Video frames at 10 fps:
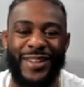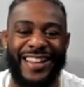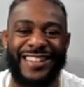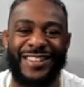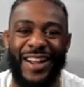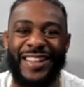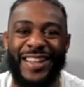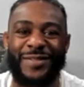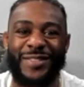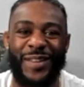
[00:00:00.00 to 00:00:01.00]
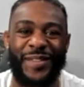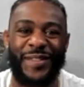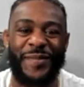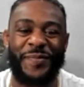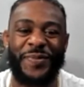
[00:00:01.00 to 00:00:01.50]
He's trying to get himself
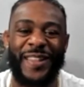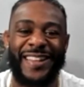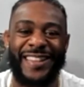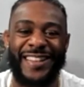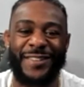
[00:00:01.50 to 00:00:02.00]
these